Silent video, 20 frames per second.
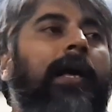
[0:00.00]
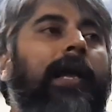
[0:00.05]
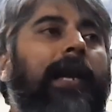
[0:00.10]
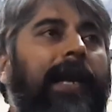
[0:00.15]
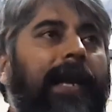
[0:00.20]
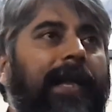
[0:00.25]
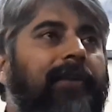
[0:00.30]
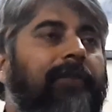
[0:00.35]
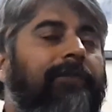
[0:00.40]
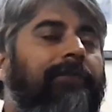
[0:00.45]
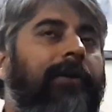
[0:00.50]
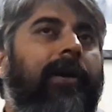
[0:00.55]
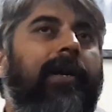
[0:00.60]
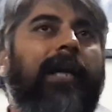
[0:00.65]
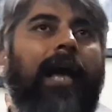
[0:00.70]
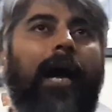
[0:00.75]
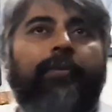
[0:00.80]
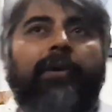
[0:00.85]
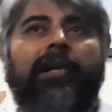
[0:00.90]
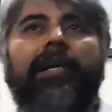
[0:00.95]
laissez-faire
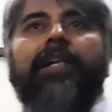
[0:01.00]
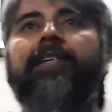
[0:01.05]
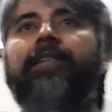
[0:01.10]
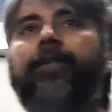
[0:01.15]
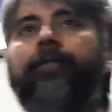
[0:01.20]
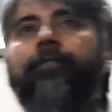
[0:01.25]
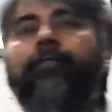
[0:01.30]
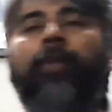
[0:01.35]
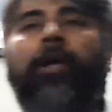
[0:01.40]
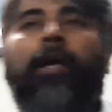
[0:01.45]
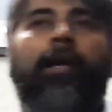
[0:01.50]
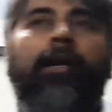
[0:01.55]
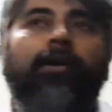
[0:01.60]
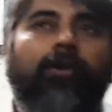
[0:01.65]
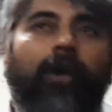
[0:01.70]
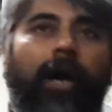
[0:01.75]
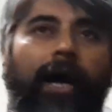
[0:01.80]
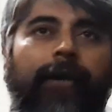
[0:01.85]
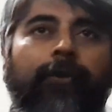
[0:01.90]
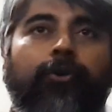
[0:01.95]
capitalism,
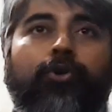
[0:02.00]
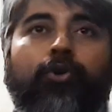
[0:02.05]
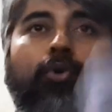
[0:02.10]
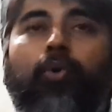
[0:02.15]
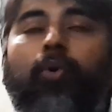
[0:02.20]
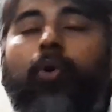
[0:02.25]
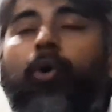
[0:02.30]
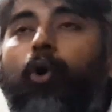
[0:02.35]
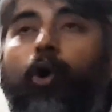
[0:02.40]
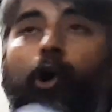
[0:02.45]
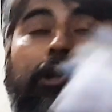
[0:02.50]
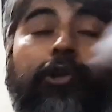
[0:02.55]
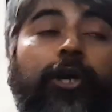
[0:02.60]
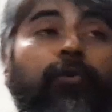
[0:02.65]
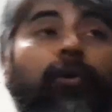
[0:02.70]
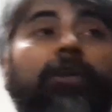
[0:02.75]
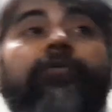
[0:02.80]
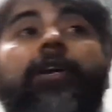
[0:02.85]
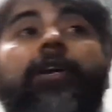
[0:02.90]
trying to, although it was